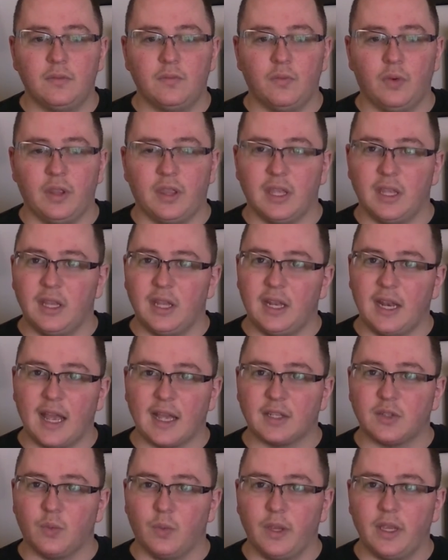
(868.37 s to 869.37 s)
within the
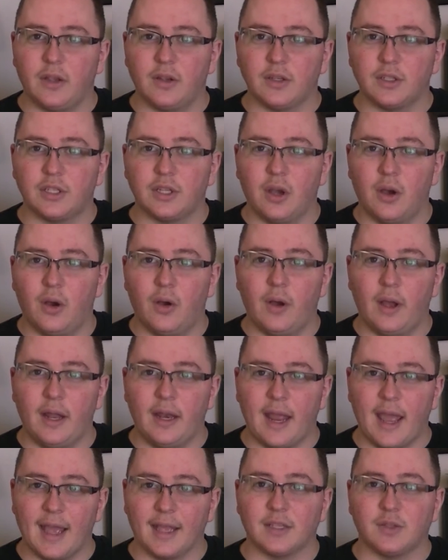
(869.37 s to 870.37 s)
next week or so
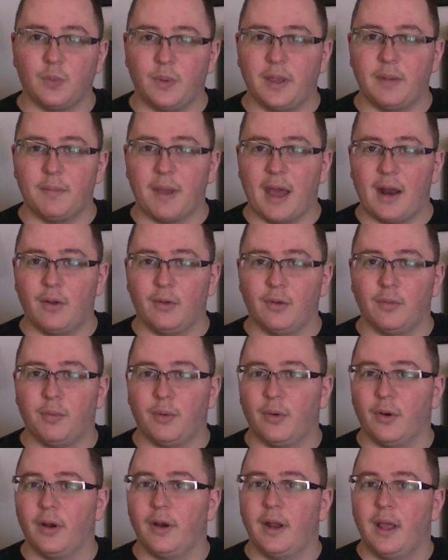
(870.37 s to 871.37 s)
an X-Wing battle
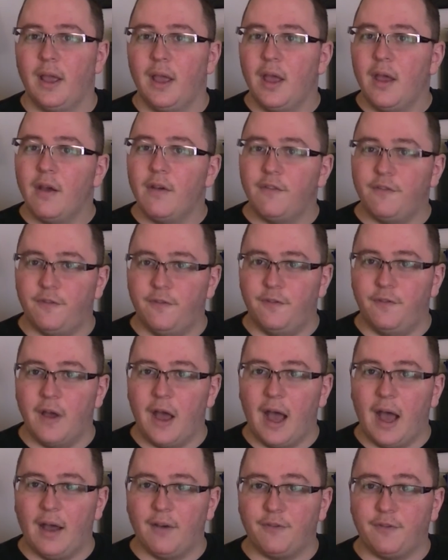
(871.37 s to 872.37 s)
report
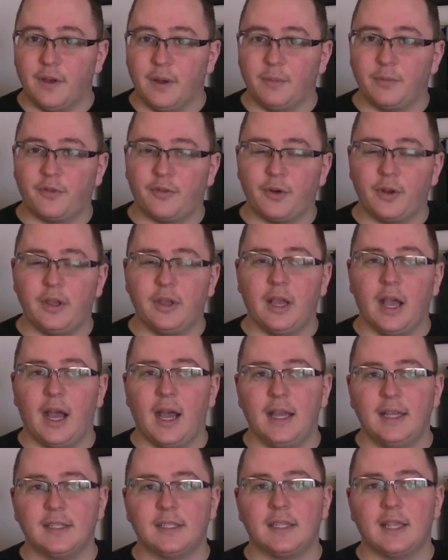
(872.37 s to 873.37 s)
filmed for you
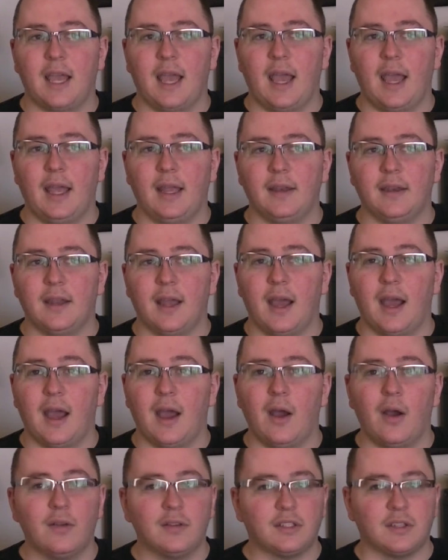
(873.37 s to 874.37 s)
guys, and
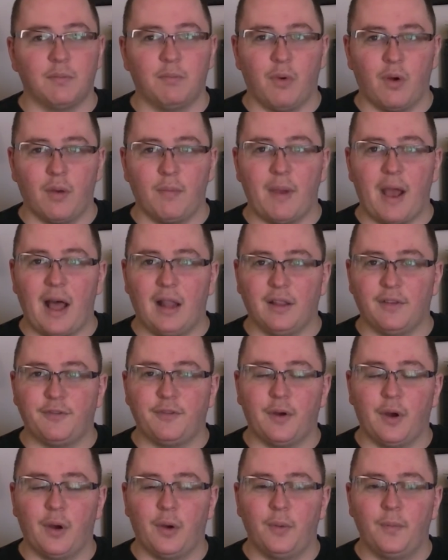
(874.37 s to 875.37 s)
some more
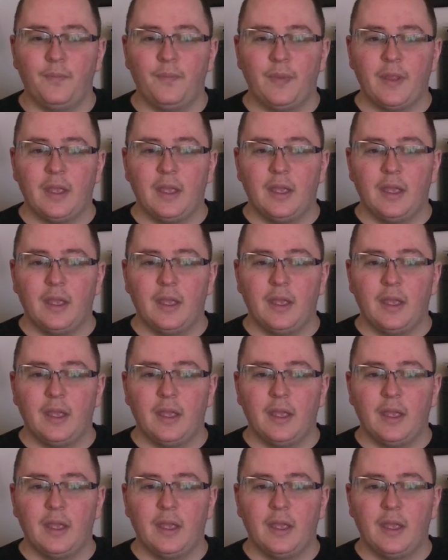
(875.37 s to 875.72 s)
Malifaux.